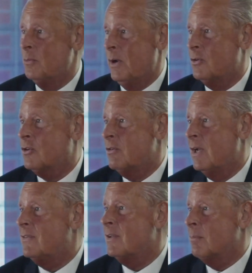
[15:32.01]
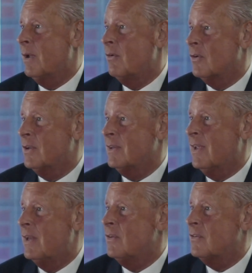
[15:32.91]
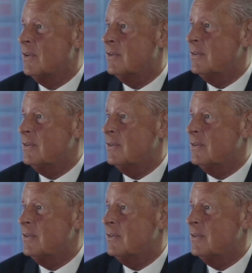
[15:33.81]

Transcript: almost creating periodic tenancies,